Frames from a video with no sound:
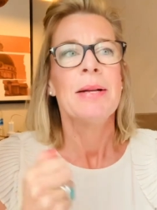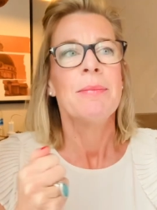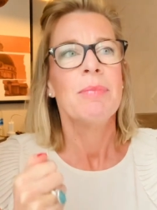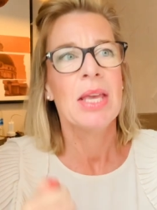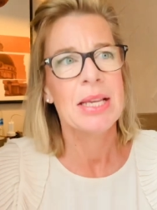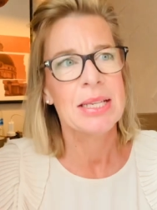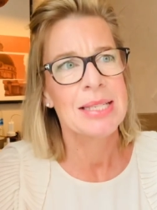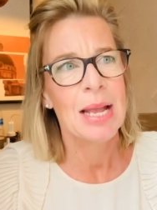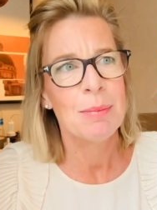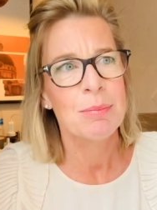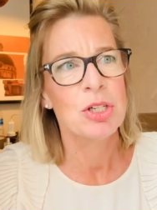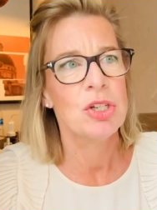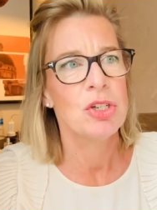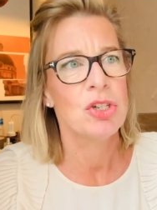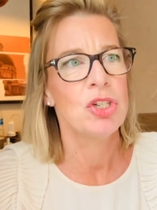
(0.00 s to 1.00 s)
except
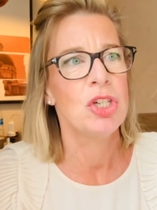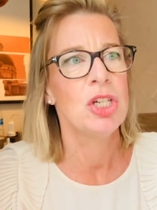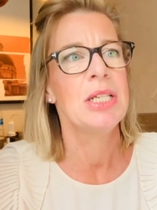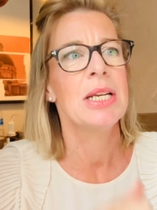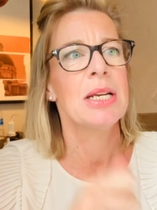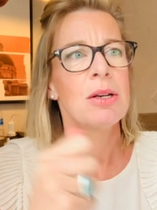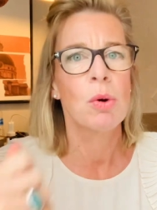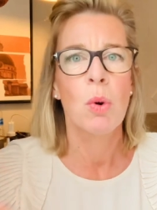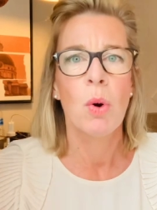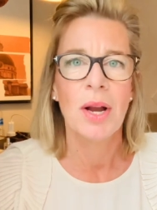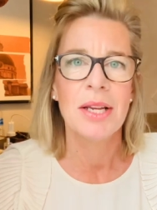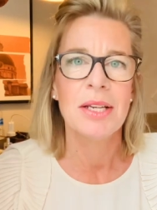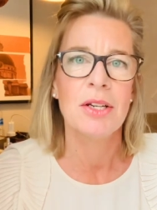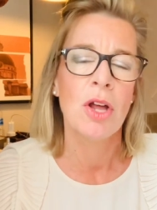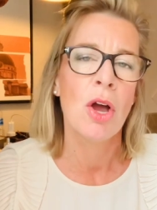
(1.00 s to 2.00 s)
she didn't
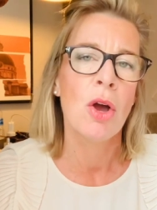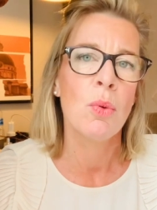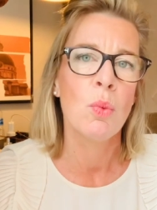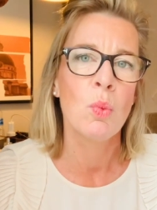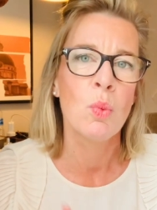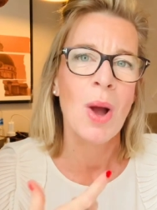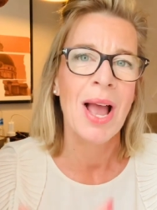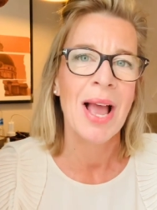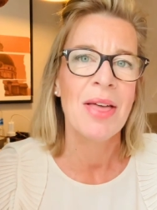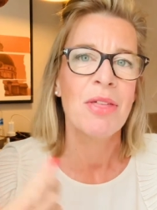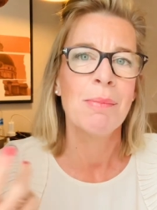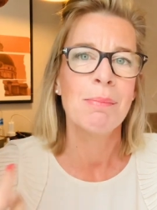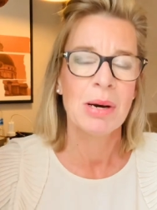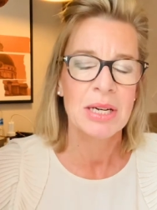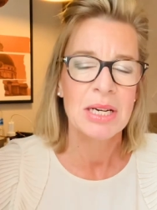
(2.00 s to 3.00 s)
quite know where the
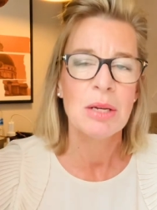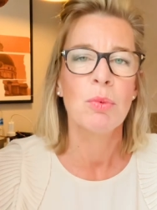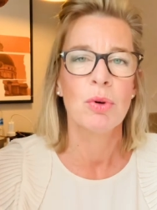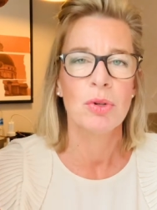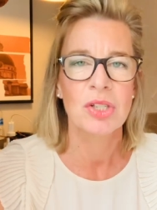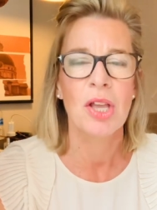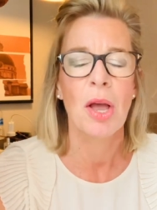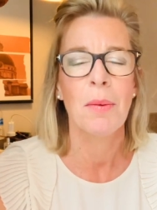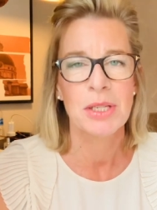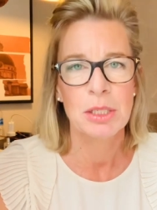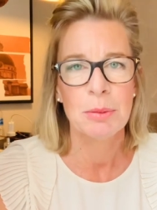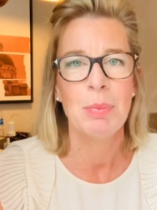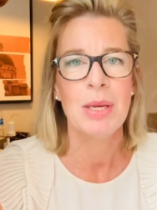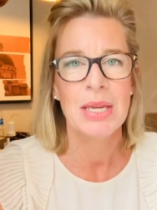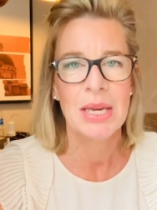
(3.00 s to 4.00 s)
money was going to
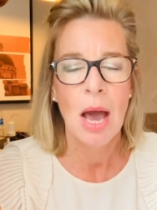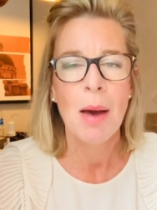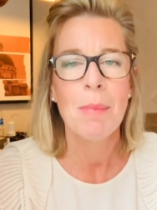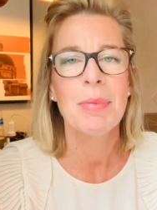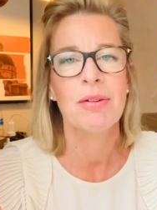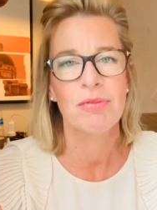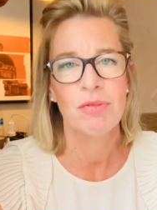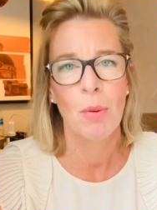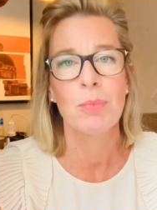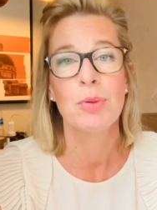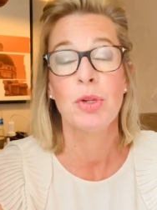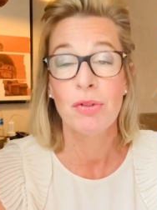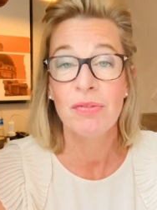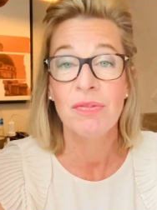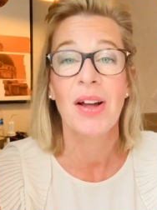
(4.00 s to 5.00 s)
be coming from
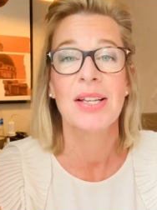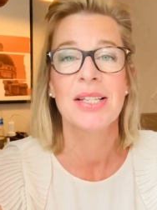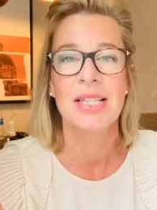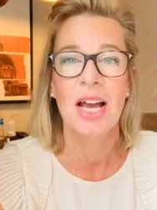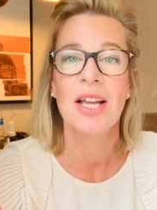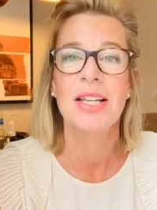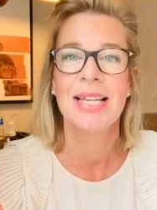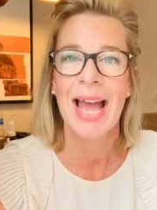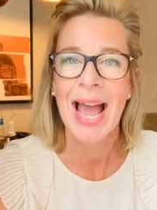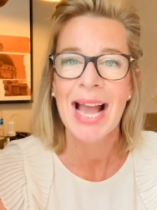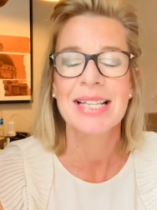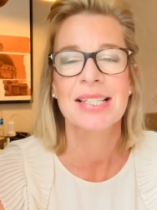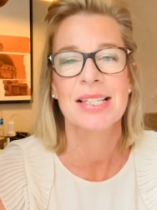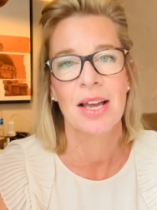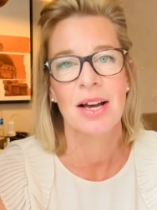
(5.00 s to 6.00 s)
to fund her
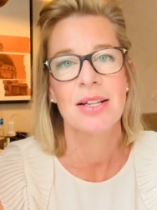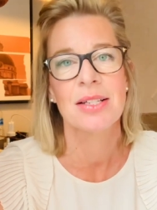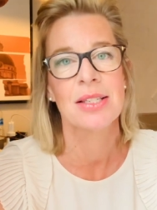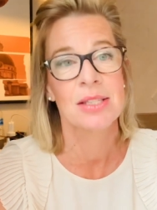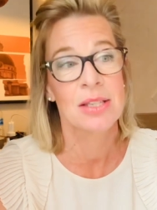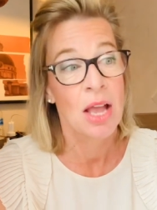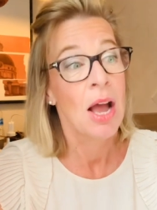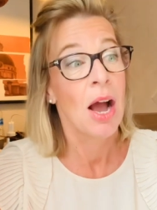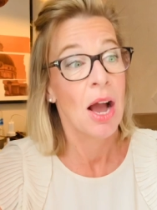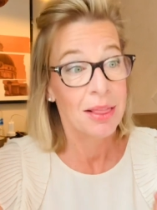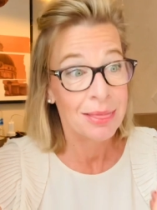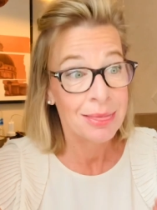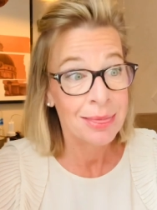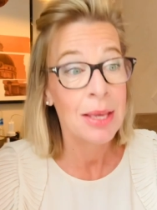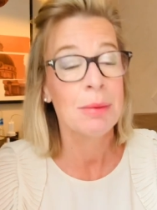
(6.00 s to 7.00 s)
tax cuts. I
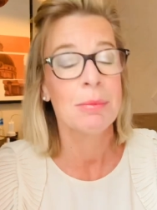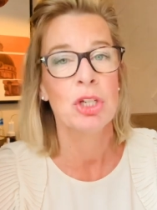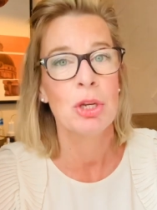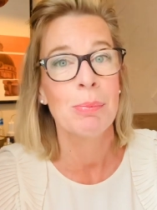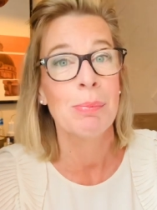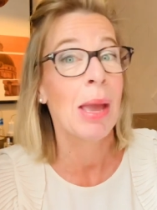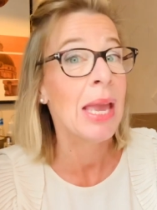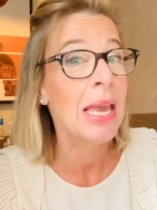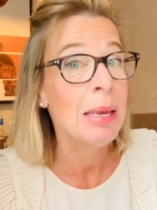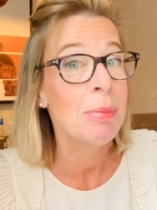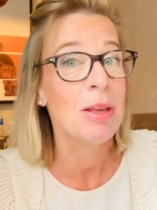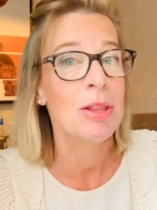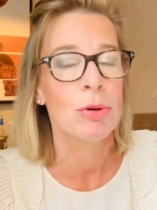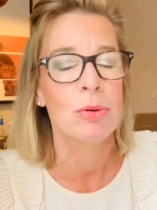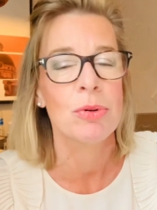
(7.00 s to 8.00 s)
think she maybe
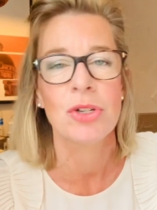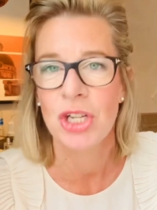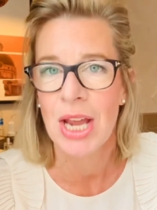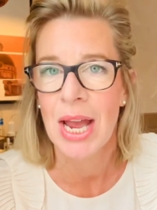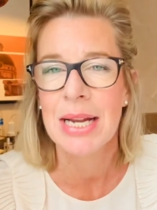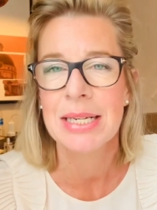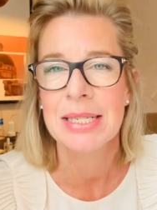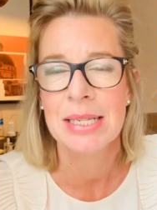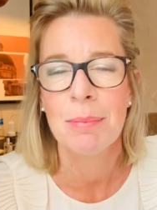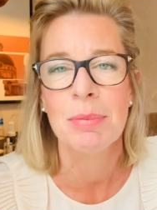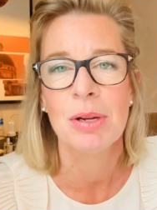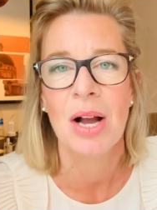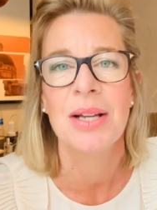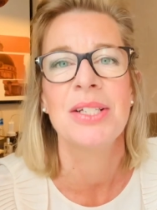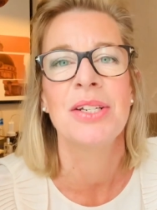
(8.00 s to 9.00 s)
thought she had some
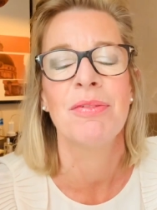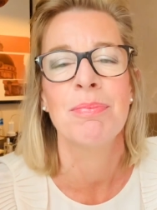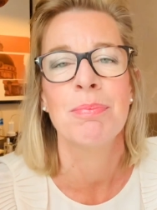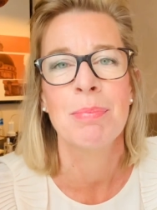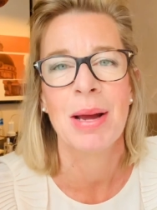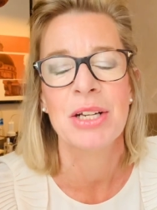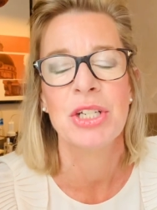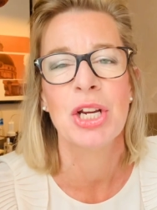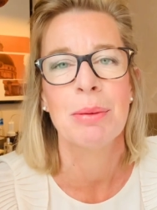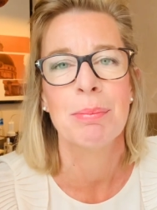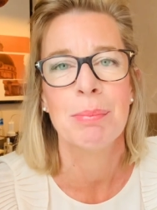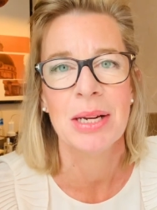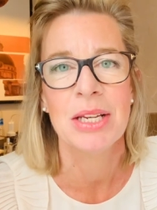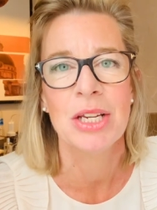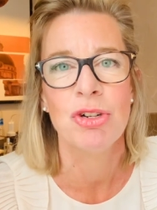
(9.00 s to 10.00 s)
kind of magic
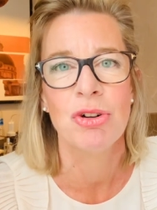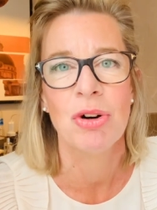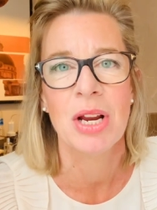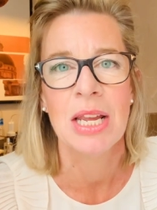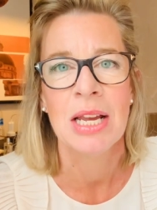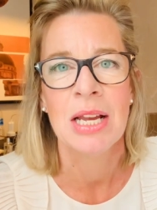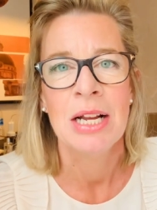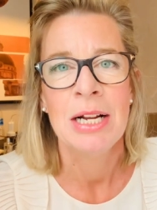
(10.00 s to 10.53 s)
money tree.